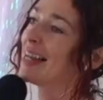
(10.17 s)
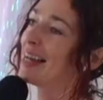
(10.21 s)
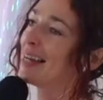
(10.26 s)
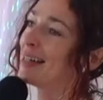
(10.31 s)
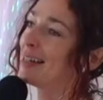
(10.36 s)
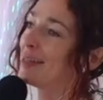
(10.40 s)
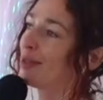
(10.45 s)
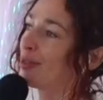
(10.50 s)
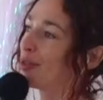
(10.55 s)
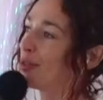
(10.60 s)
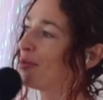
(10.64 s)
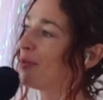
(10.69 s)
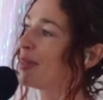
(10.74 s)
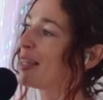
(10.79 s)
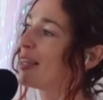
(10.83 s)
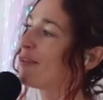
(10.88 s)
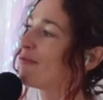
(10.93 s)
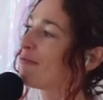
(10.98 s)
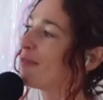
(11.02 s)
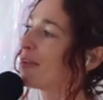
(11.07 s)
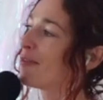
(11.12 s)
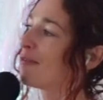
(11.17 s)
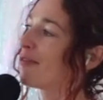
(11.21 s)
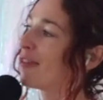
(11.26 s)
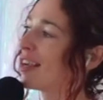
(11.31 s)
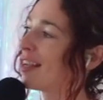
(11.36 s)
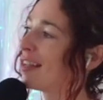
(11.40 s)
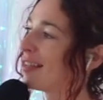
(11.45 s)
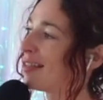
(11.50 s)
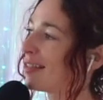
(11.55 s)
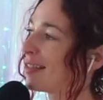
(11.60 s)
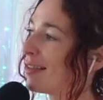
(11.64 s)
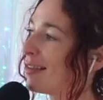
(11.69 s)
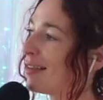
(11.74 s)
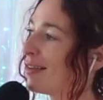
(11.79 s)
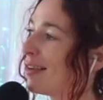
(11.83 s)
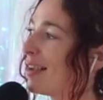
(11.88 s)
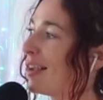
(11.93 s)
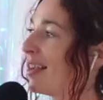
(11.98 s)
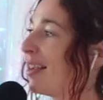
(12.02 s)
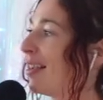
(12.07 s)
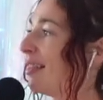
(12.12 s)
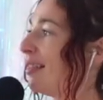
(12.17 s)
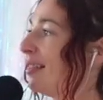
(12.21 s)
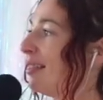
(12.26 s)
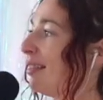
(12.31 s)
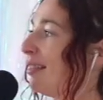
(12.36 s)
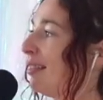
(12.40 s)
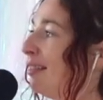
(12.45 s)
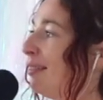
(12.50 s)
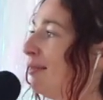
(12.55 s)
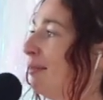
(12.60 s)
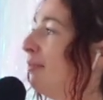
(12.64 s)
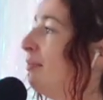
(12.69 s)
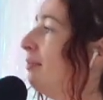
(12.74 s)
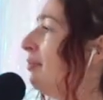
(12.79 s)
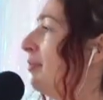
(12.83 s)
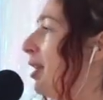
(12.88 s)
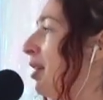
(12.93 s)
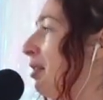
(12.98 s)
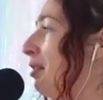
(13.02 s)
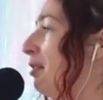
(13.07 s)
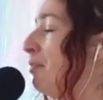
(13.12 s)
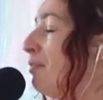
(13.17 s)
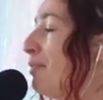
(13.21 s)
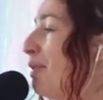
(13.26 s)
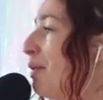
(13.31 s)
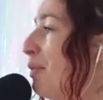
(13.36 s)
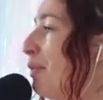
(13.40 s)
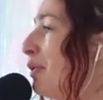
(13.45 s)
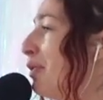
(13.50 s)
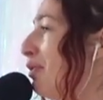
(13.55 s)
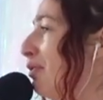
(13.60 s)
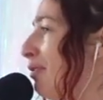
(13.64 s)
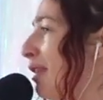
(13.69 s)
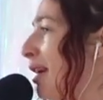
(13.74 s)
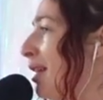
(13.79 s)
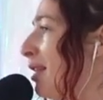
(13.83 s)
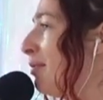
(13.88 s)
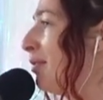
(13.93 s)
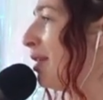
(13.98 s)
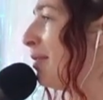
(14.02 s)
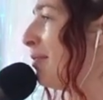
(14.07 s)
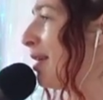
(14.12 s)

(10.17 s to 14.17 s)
that so many of my friends and people randomly